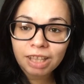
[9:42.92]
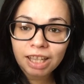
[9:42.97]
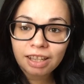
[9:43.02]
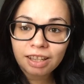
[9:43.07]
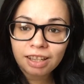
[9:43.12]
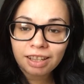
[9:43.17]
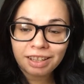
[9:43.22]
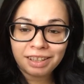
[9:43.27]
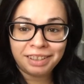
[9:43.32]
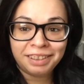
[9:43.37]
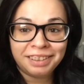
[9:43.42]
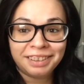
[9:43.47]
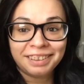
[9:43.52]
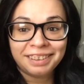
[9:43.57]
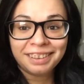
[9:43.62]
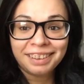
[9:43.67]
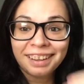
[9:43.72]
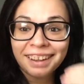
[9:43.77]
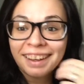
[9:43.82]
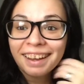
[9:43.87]
And
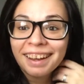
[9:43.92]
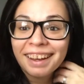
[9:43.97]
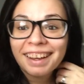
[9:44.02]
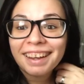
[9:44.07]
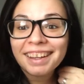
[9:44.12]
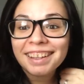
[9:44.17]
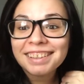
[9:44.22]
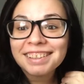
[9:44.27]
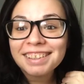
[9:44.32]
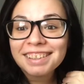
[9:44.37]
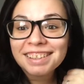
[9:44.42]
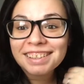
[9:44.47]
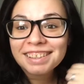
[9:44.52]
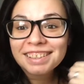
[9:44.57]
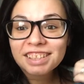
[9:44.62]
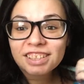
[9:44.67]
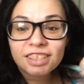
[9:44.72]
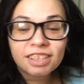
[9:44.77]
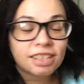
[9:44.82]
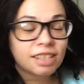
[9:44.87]

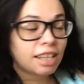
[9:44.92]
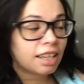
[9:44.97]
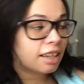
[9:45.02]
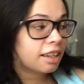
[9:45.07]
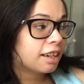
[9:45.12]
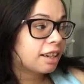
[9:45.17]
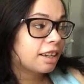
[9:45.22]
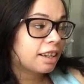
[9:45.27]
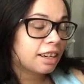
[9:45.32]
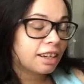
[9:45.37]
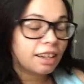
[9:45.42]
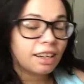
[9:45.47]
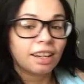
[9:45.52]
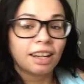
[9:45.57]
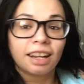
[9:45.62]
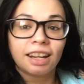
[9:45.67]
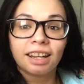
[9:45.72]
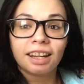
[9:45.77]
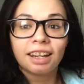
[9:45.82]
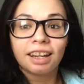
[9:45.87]
it's just like, blah,
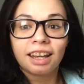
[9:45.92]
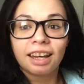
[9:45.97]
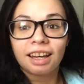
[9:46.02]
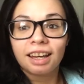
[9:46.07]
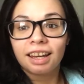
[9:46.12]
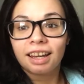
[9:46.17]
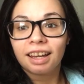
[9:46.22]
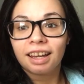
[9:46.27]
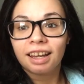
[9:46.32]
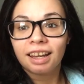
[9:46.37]
blah, blah.